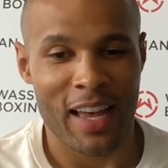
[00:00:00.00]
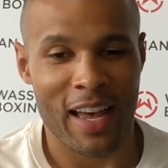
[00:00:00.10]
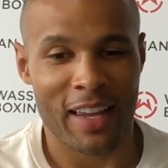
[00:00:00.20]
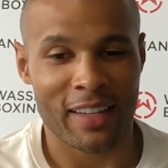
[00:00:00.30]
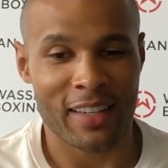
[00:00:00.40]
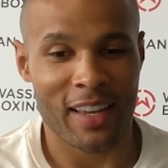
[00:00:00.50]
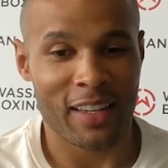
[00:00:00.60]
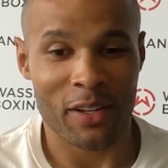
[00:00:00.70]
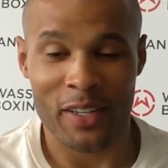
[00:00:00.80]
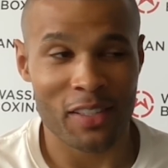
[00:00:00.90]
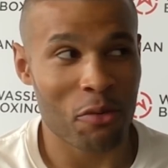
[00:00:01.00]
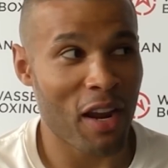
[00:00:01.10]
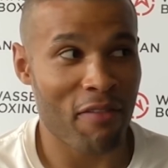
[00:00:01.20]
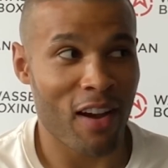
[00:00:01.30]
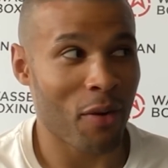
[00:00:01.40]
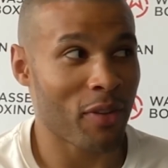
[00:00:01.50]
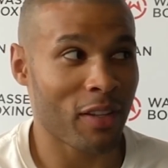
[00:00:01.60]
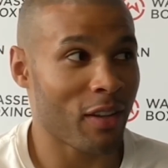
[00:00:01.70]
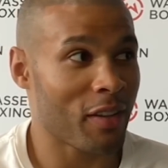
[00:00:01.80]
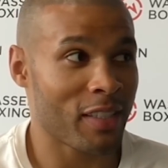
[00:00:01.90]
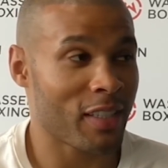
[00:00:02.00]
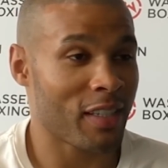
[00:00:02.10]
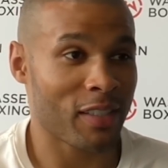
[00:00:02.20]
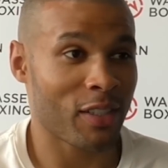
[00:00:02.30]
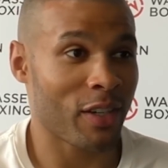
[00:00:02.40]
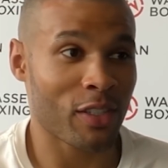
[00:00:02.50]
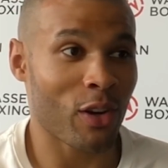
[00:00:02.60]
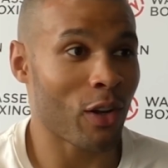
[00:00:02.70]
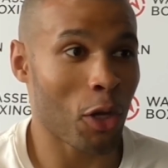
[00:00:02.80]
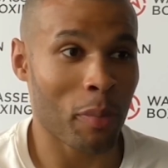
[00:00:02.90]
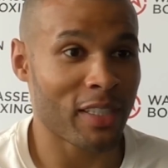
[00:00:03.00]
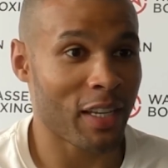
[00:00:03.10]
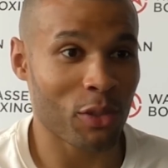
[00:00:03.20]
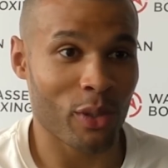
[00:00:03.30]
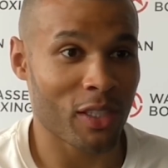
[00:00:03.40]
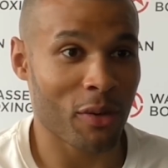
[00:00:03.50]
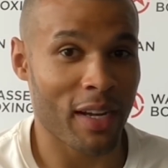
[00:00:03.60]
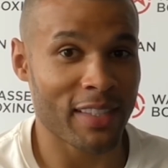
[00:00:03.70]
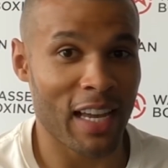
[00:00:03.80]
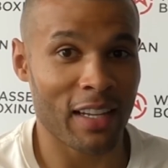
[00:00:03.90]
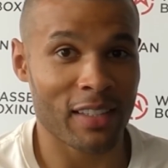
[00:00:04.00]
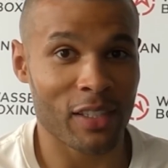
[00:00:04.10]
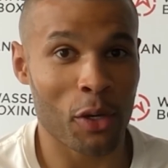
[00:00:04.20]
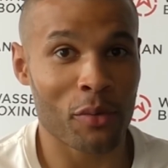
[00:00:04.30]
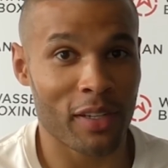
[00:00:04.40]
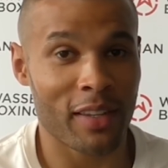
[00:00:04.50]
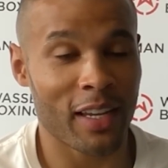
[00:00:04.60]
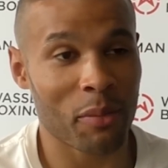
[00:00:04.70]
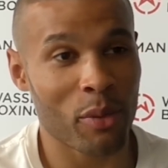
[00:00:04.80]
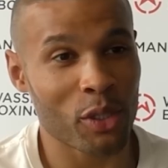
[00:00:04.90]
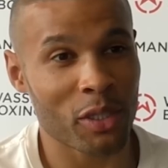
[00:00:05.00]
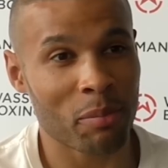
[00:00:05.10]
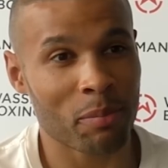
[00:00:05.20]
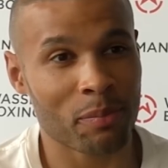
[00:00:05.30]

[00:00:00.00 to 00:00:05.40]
and uh, you know he's a great fighter with a lot. he's, he's, he's got a lot of potential. He's a great talent, so hopefully they can push him.